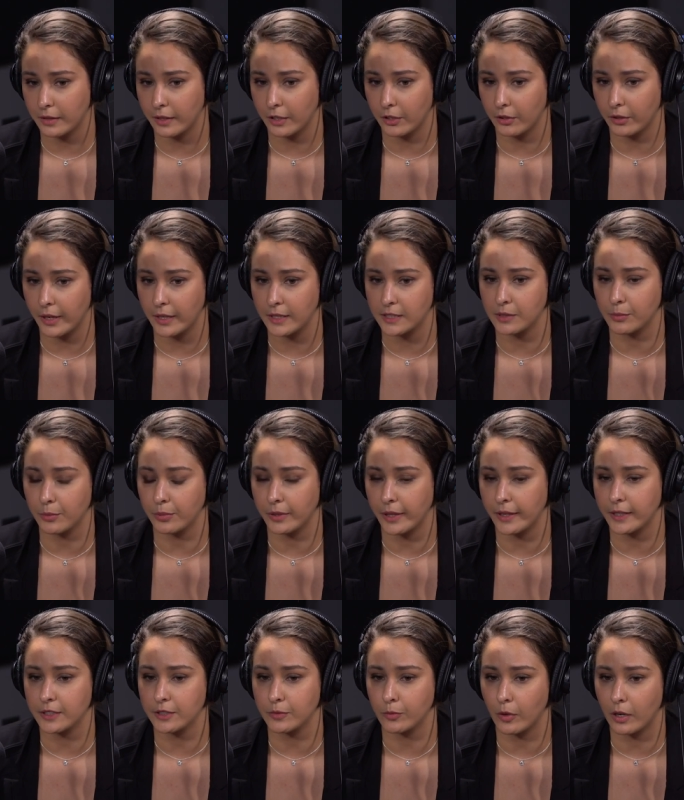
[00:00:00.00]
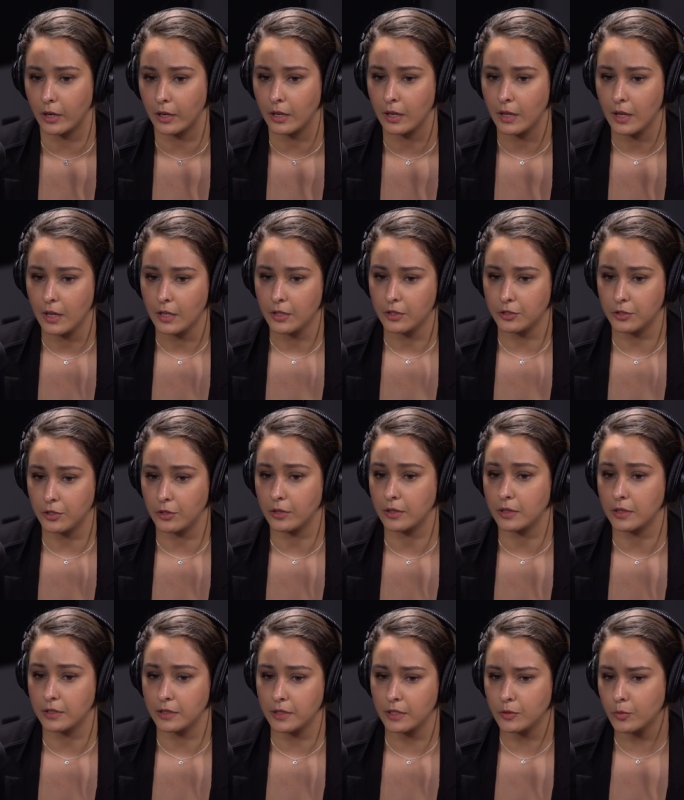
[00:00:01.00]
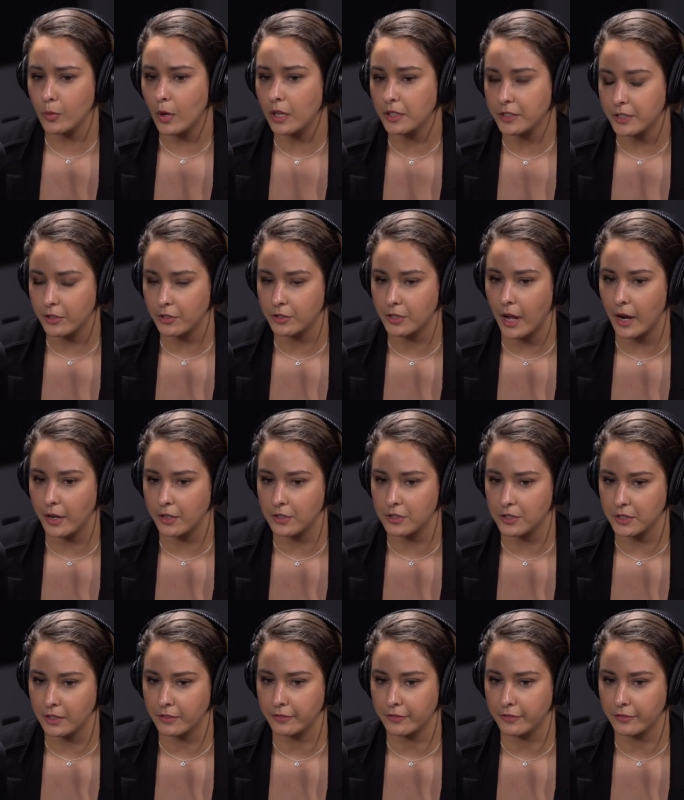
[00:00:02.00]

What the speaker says: It creates a place where students, as well as other doctors,